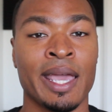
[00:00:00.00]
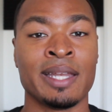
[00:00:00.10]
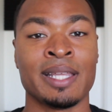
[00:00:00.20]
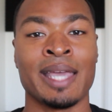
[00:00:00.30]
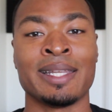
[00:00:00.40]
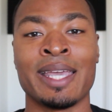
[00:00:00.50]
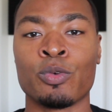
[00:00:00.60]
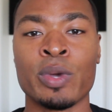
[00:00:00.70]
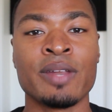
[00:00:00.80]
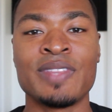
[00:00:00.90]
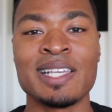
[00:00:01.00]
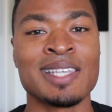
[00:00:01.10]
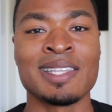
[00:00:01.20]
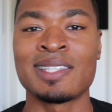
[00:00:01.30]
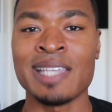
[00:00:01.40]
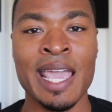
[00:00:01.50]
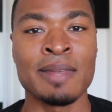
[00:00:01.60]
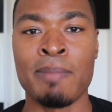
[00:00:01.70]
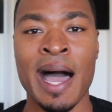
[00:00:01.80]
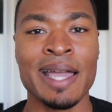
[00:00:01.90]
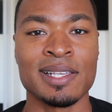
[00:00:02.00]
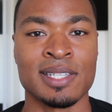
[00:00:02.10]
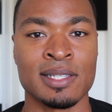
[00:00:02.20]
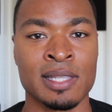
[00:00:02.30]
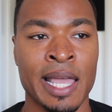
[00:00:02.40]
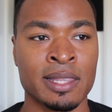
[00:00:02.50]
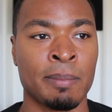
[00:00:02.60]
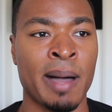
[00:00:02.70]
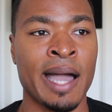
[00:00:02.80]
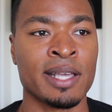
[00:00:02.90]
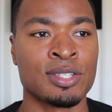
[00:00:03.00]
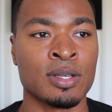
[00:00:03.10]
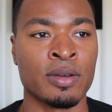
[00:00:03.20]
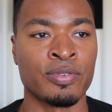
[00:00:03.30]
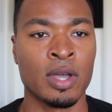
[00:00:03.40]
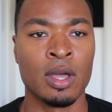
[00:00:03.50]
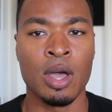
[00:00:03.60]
and get rid of these insane biases, like the bias of,